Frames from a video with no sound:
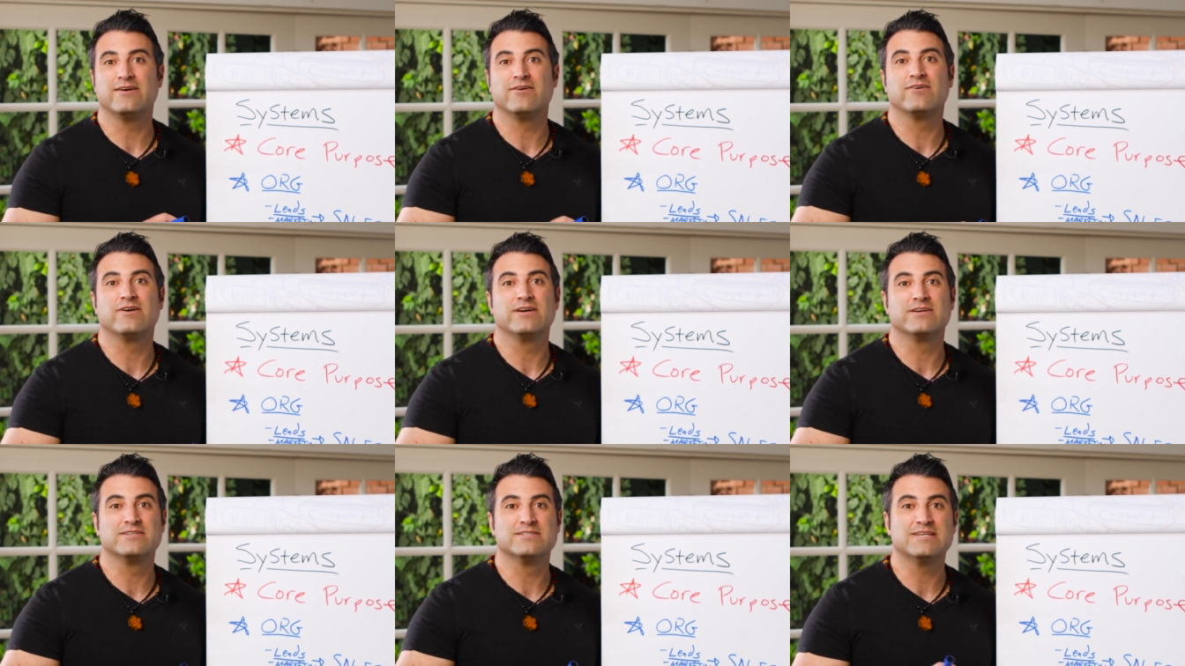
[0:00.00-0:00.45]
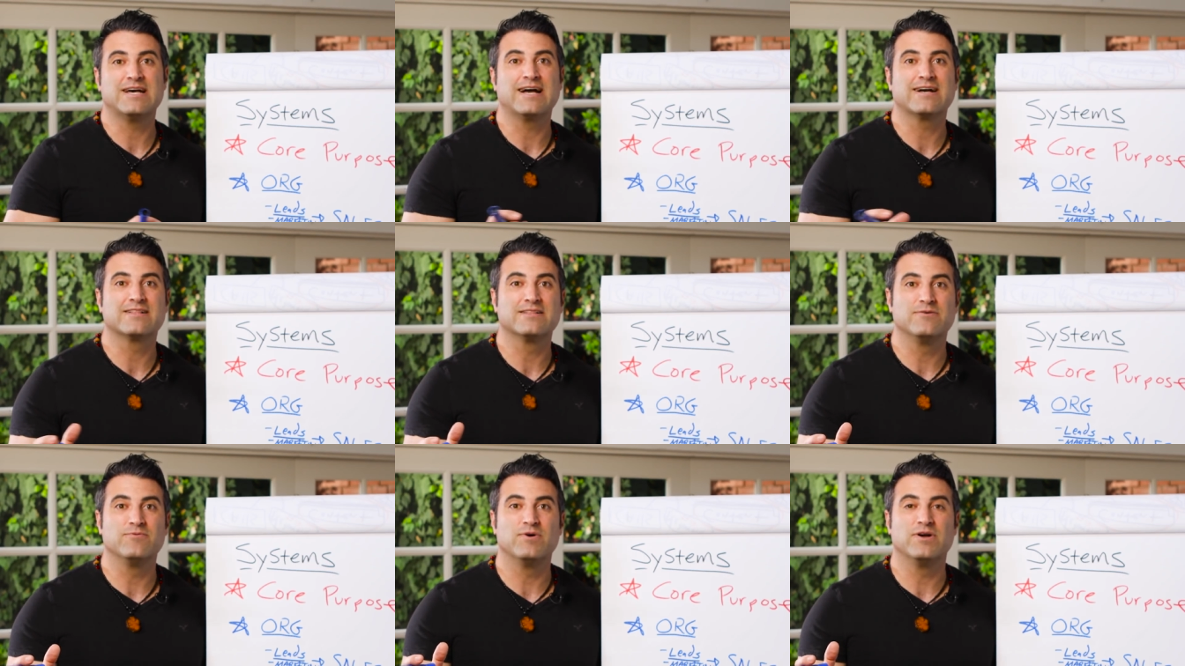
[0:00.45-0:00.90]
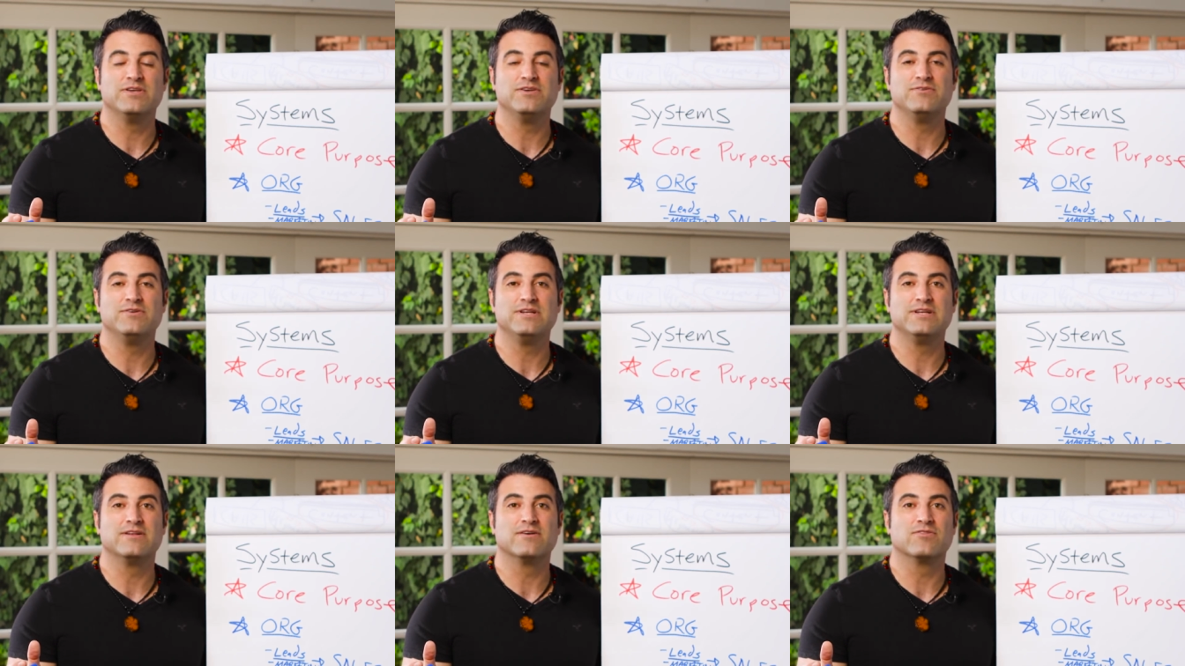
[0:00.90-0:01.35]
They're exactly what
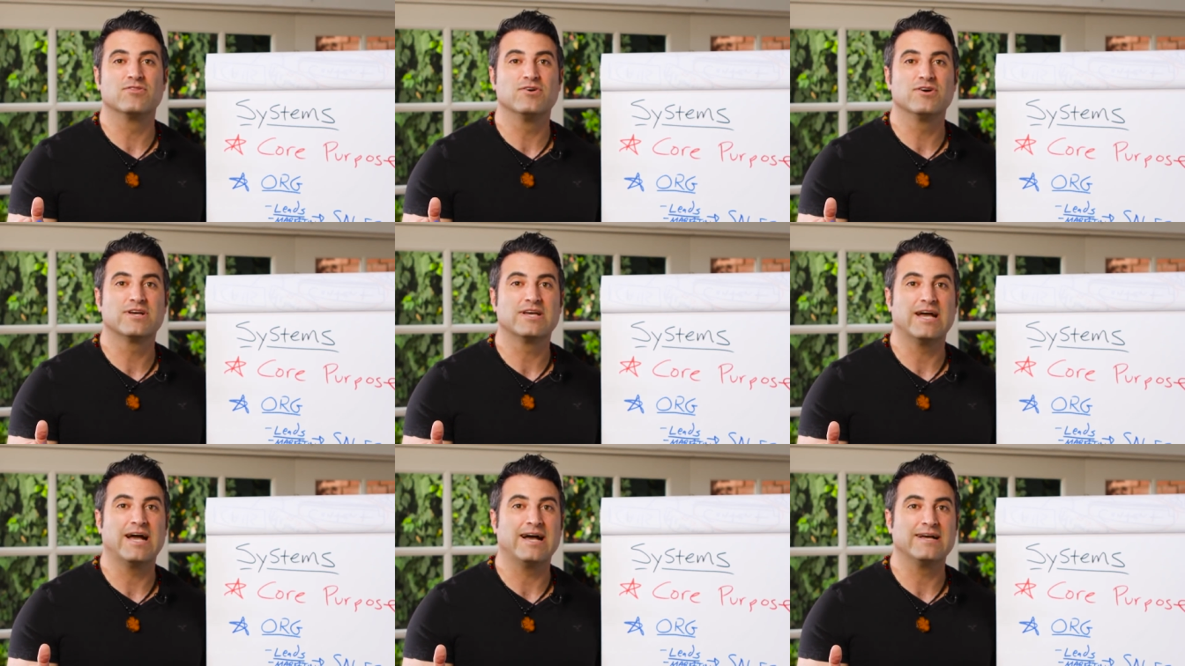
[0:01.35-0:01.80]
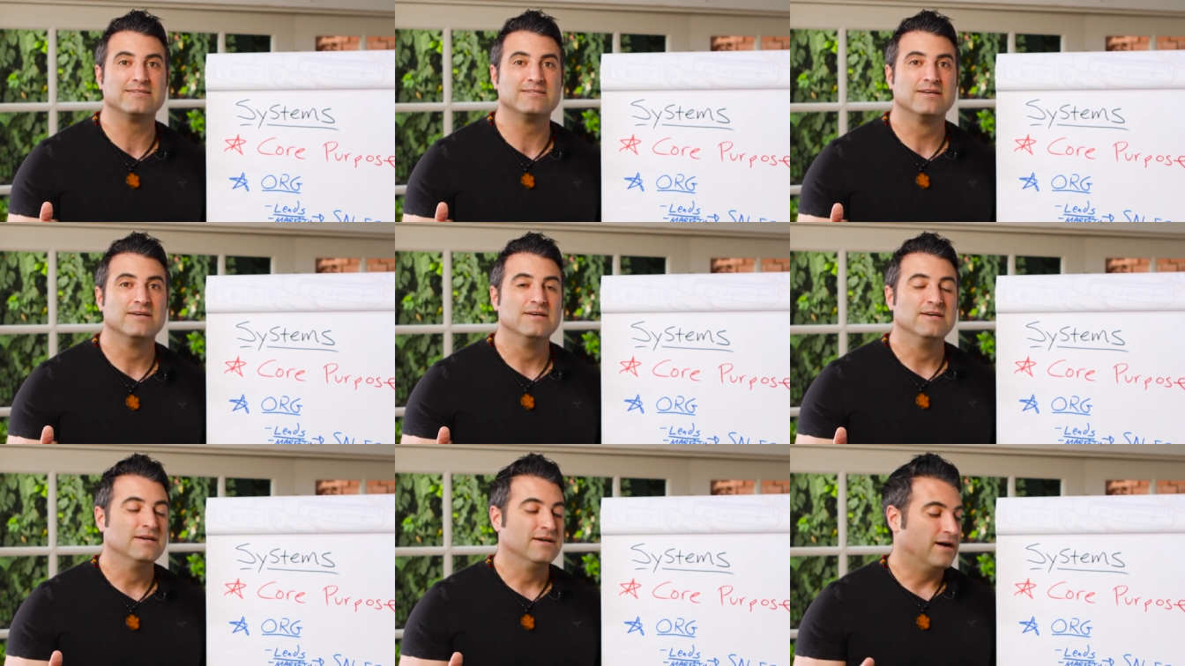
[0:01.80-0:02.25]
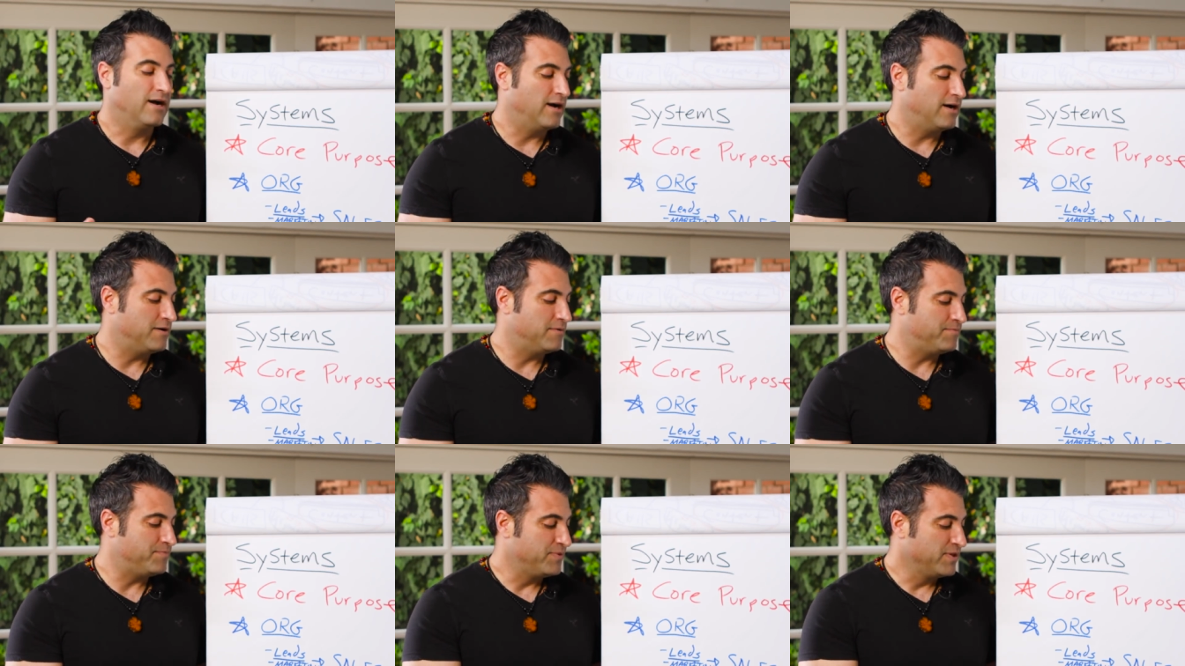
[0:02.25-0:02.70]
you need to look at,
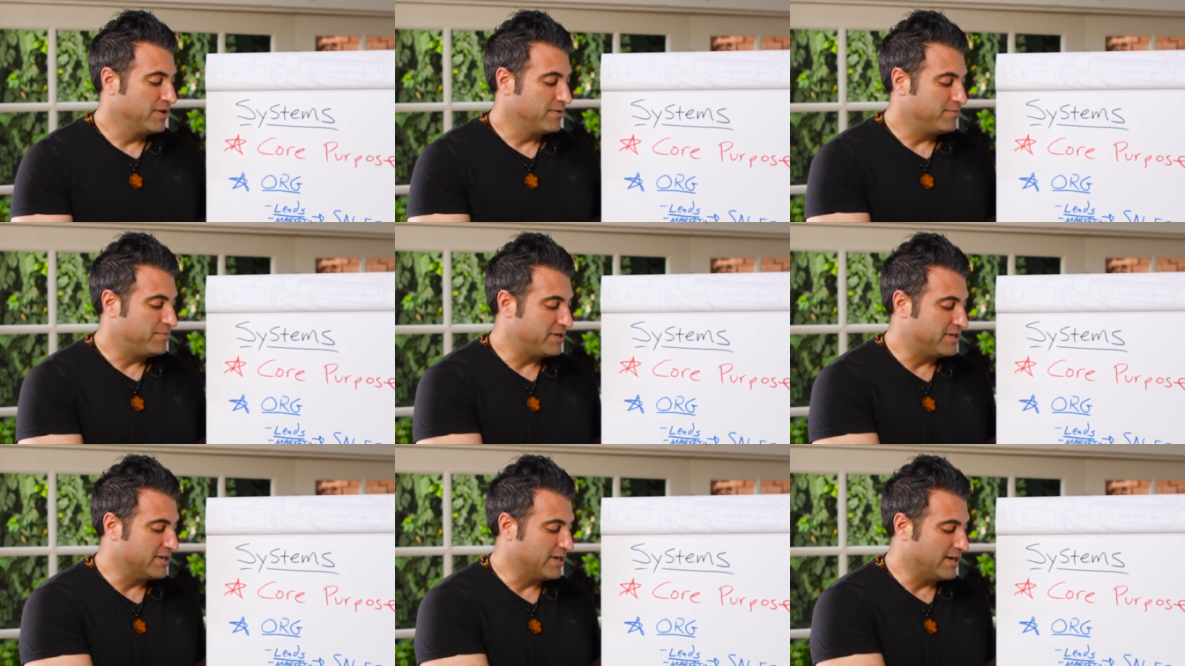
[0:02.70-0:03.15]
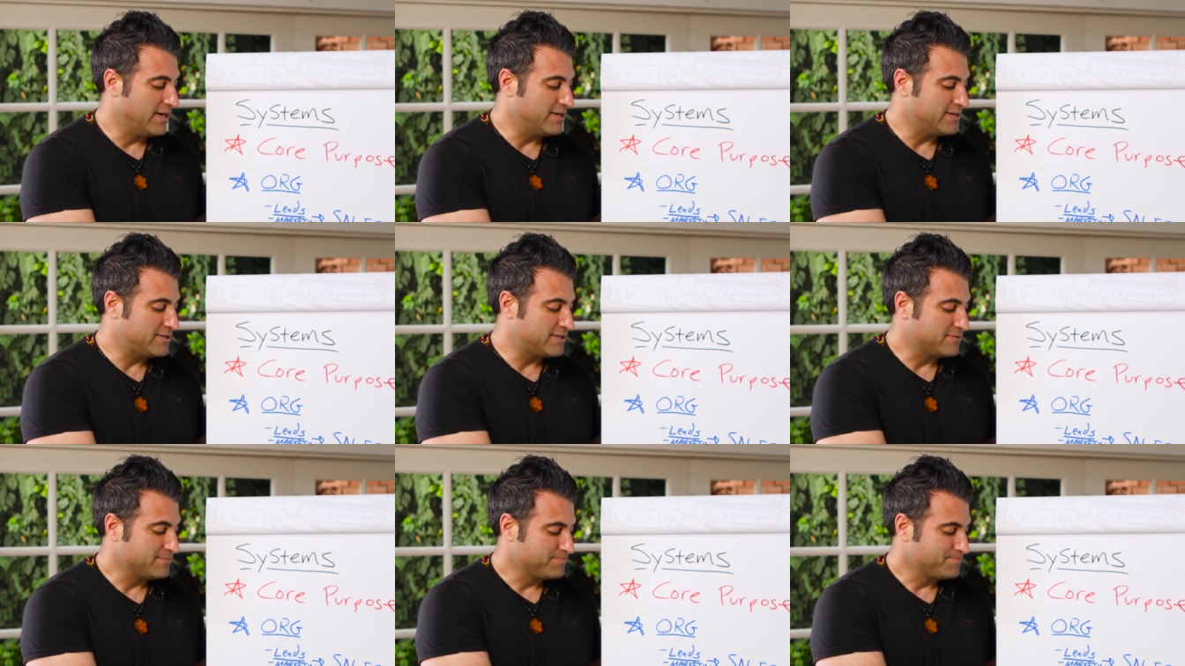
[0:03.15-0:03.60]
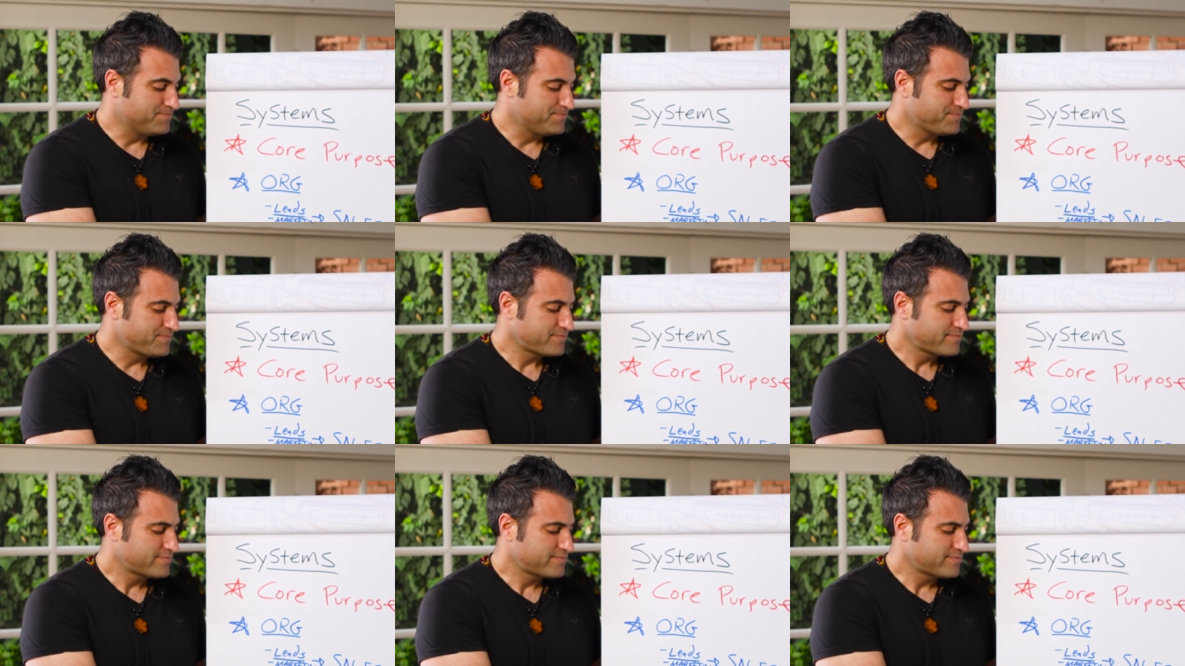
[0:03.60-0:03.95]
um, because